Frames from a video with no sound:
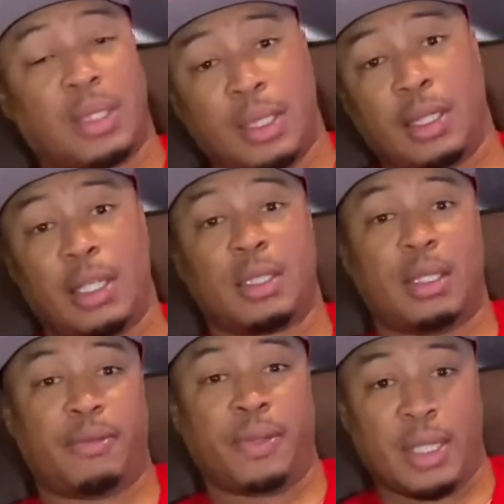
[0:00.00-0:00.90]
to a lesser
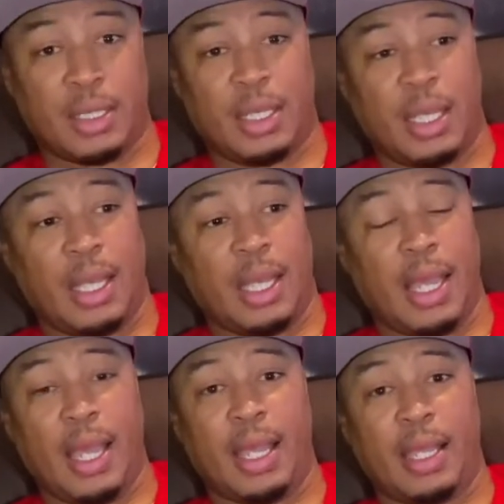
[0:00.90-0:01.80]
offense,
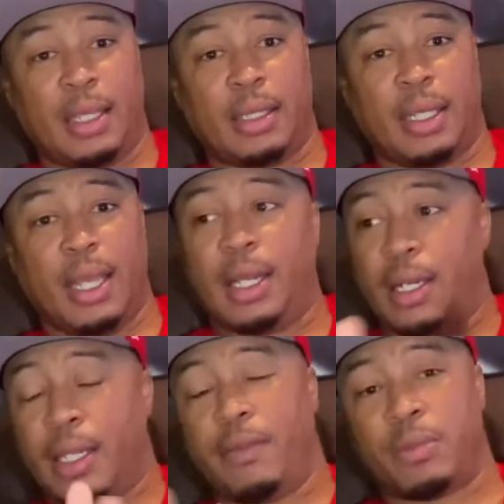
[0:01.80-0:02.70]
and it'll
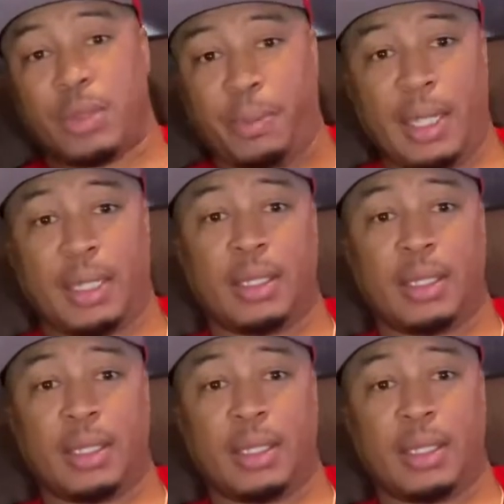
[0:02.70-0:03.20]
give him some play.